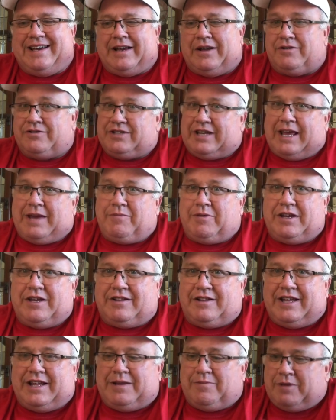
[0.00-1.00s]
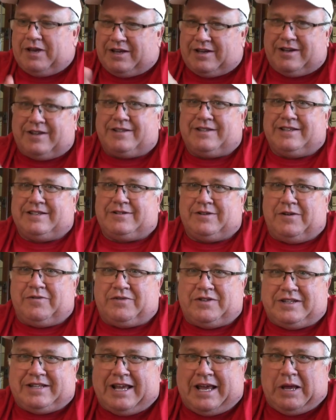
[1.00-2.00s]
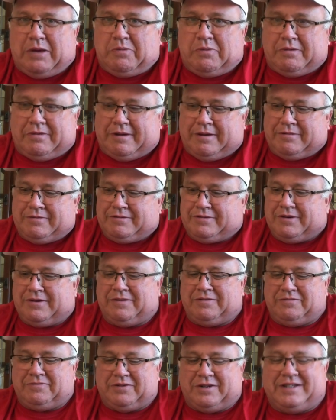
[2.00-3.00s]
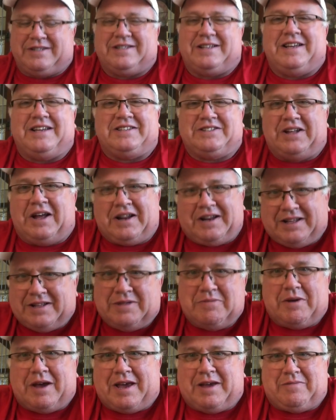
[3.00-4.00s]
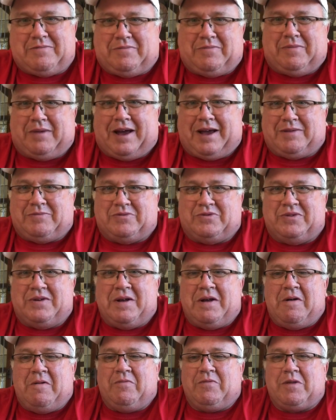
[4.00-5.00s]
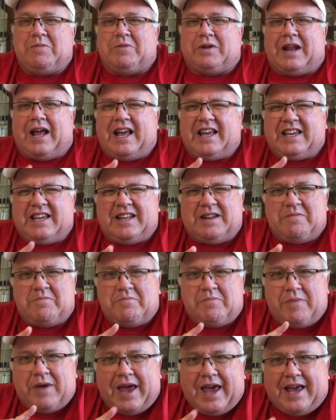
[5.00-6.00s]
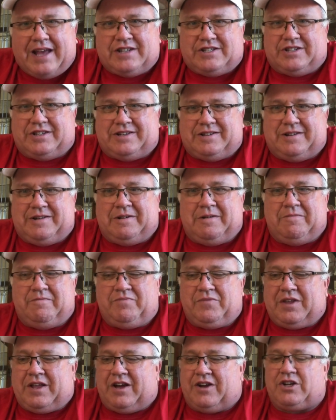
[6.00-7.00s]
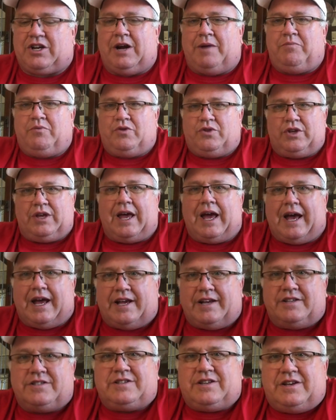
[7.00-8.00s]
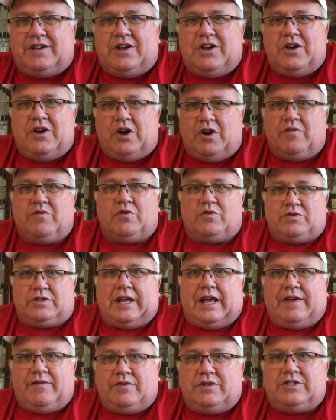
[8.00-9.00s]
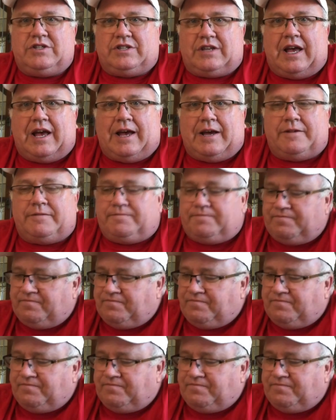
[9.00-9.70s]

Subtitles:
Sammy and Lenny may cut this off the tape, but it's not in the Bible. But I can imagine a couple of the guys over on David's side